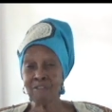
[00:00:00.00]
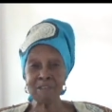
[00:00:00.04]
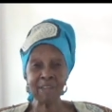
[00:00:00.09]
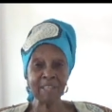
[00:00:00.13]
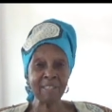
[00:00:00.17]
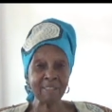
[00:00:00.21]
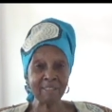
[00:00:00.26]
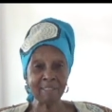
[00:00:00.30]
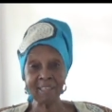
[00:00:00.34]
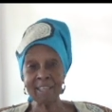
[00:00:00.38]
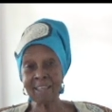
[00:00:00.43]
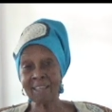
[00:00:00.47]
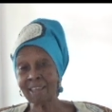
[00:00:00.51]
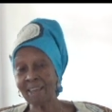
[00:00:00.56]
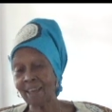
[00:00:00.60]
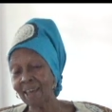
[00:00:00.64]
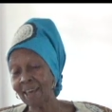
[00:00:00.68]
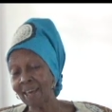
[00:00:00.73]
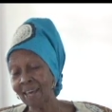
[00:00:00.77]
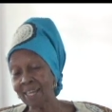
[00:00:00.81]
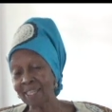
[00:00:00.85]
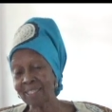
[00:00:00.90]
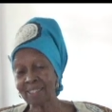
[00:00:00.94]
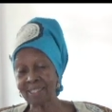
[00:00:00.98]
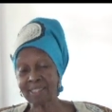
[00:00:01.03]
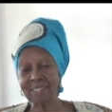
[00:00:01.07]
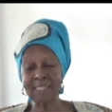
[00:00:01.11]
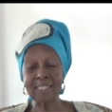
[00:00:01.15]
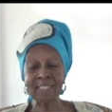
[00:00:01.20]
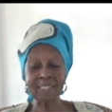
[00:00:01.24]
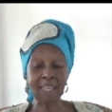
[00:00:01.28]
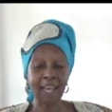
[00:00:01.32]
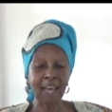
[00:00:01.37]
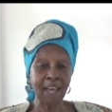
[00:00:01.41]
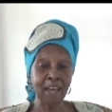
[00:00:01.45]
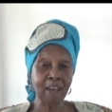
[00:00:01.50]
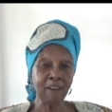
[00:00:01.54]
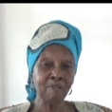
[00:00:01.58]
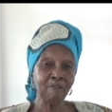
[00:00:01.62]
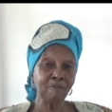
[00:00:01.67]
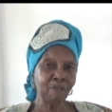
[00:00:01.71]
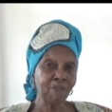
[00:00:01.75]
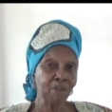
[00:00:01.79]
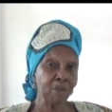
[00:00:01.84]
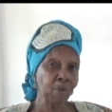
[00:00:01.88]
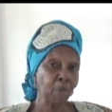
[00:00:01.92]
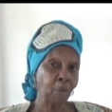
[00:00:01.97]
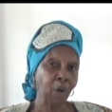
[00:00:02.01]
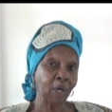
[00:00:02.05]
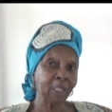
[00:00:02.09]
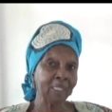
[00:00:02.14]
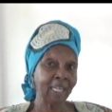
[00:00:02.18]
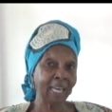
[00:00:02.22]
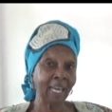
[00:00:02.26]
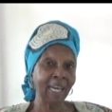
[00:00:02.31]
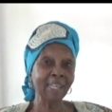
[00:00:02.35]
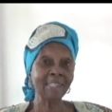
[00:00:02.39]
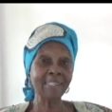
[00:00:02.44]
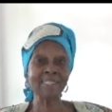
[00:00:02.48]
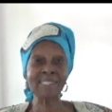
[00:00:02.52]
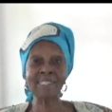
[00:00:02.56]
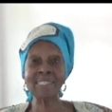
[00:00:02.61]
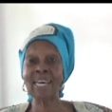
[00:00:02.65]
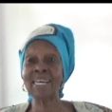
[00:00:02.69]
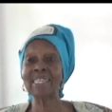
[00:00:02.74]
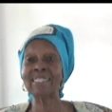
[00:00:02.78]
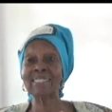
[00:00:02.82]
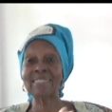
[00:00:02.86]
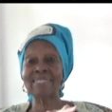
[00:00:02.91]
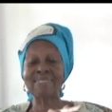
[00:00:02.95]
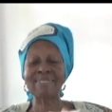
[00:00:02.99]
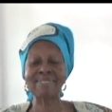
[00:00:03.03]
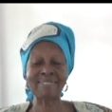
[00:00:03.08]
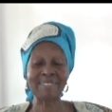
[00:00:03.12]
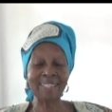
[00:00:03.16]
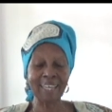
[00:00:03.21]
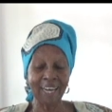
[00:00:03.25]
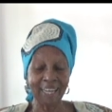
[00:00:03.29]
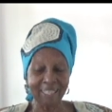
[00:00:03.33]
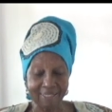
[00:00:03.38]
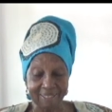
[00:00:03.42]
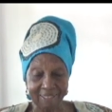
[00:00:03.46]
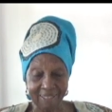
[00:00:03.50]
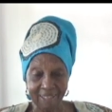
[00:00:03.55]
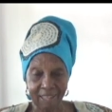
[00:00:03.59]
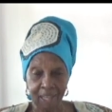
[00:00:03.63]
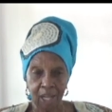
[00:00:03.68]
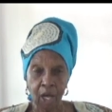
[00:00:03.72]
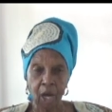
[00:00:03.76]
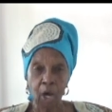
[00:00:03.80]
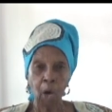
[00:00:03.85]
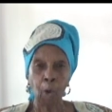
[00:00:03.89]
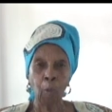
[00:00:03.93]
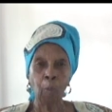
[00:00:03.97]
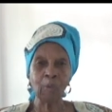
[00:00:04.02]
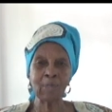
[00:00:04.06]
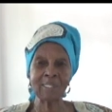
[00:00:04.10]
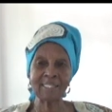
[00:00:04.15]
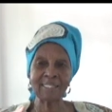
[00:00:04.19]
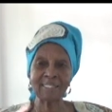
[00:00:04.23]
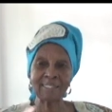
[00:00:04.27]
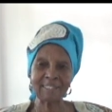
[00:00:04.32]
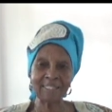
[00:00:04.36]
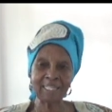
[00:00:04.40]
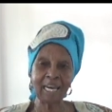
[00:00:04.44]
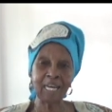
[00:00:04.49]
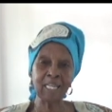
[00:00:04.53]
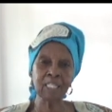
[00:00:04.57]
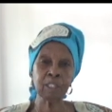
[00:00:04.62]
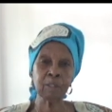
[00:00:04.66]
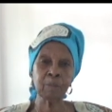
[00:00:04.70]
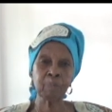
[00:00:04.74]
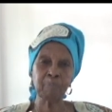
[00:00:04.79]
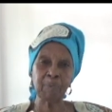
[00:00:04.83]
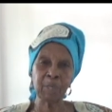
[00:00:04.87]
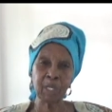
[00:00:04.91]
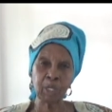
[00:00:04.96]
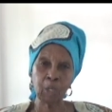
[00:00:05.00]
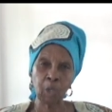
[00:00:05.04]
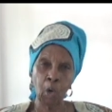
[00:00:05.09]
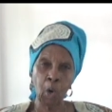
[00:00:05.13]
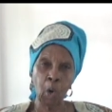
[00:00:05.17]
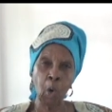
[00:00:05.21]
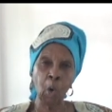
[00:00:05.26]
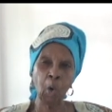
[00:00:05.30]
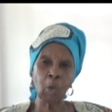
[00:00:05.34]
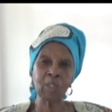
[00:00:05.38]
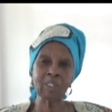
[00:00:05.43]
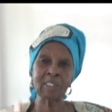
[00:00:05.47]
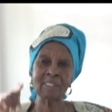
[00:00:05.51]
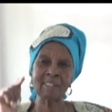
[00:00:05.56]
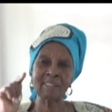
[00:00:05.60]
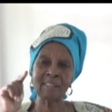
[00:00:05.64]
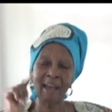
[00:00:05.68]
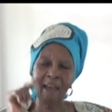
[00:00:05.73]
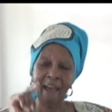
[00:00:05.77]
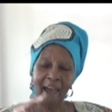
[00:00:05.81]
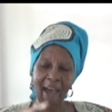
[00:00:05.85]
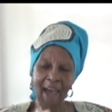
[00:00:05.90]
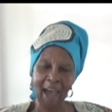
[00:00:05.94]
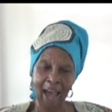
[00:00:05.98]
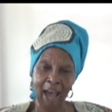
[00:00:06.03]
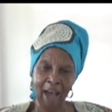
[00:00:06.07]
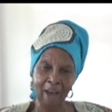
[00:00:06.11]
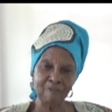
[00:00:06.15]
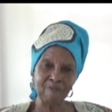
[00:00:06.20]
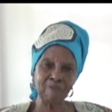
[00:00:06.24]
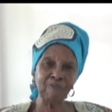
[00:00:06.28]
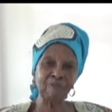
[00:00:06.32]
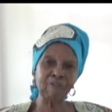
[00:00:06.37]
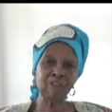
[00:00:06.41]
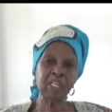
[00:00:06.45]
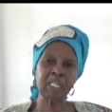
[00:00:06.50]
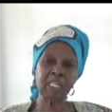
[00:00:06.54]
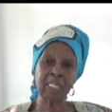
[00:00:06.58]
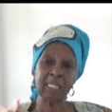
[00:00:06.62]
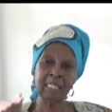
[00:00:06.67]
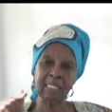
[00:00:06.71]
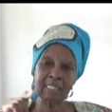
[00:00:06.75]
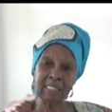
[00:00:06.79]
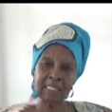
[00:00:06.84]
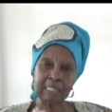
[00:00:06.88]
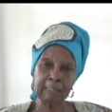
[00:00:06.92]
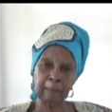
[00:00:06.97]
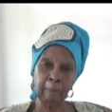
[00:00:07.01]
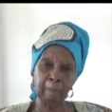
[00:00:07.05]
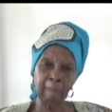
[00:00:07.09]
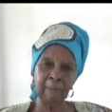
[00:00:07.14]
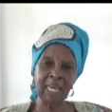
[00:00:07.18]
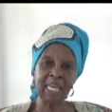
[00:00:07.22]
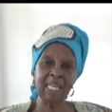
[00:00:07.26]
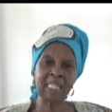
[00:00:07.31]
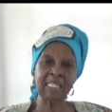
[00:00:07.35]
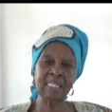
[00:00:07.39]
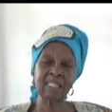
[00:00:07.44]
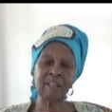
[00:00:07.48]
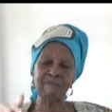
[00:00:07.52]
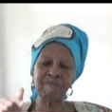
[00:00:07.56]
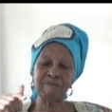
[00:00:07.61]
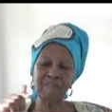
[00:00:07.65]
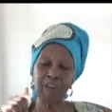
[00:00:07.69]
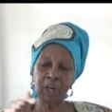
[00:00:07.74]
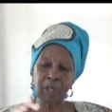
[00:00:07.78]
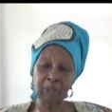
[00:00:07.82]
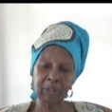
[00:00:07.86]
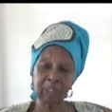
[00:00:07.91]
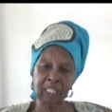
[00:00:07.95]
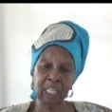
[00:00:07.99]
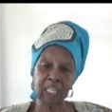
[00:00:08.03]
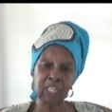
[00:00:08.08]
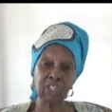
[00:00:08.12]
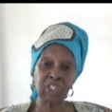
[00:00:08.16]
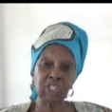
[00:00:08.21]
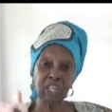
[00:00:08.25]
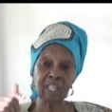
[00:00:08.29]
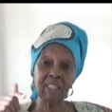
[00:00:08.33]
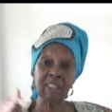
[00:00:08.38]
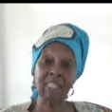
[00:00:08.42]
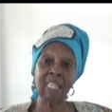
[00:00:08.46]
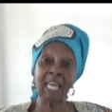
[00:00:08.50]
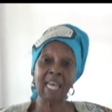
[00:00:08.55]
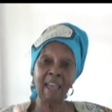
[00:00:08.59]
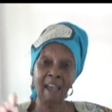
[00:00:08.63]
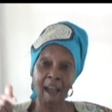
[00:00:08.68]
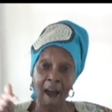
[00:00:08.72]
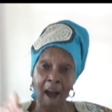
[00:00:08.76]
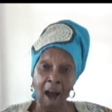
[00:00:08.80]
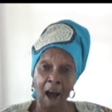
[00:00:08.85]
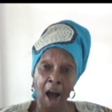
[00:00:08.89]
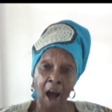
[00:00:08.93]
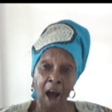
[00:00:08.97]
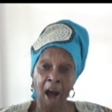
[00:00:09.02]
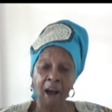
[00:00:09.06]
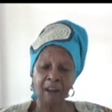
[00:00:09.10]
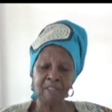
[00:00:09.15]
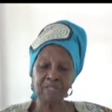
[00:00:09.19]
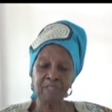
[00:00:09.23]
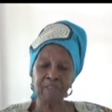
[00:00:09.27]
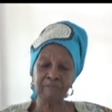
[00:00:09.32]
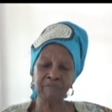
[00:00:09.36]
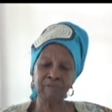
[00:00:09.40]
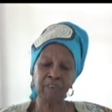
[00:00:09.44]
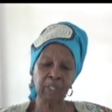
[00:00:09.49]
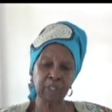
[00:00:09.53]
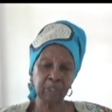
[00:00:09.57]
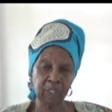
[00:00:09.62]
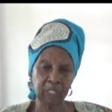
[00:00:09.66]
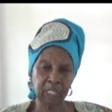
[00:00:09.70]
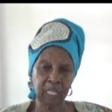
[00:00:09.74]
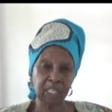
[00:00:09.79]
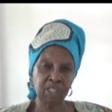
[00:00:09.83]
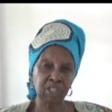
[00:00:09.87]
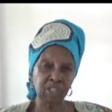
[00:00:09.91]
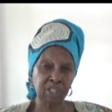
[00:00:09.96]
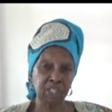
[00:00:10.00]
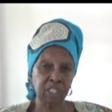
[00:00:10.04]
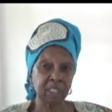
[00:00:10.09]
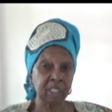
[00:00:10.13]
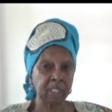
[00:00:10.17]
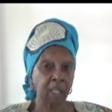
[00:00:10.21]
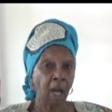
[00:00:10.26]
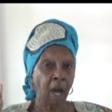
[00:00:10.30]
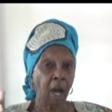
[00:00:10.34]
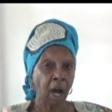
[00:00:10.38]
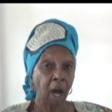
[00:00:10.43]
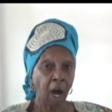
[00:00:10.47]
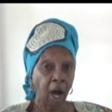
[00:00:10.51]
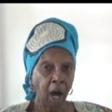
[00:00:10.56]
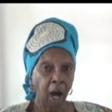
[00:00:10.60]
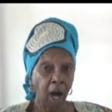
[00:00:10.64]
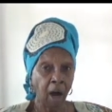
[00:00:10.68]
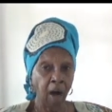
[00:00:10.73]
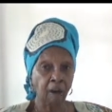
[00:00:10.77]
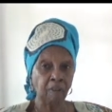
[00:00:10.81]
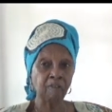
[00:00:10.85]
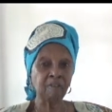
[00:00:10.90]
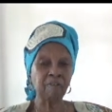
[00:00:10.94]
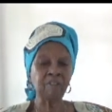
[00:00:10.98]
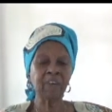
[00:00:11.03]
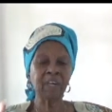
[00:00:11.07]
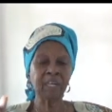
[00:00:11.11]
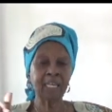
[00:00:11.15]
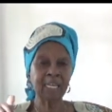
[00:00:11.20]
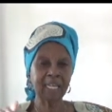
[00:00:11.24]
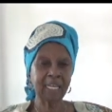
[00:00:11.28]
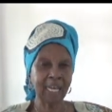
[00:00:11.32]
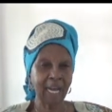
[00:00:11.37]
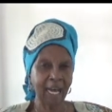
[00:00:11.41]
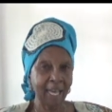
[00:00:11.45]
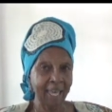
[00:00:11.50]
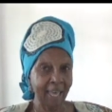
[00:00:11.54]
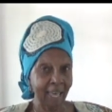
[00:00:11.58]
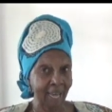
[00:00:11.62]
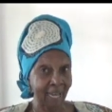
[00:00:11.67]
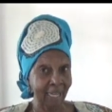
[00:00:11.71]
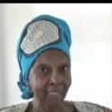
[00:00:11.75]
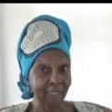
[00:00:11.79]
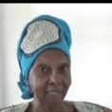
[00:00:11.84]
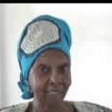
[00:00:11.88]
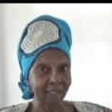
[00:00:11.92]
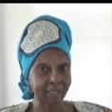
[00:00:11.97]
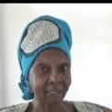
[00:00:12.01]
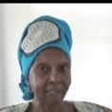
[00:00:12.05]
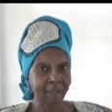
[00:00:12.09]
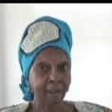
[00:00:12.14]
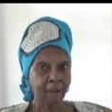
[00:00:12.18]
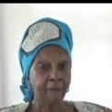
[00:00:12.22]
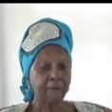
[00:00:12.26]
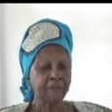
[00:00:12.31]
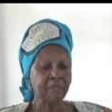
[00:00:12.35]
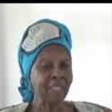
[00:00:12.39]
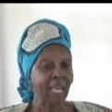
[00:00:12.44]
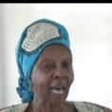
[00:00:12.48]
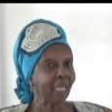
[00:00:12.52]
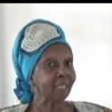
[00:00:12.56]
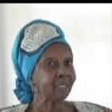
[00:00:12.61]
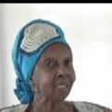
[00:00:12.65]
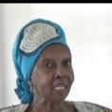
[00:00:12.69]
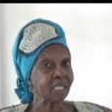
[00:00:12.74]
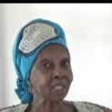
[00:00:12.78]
Everything else that everyone else has done was done because the Africans made the foundation. They are the foundation of Guyana.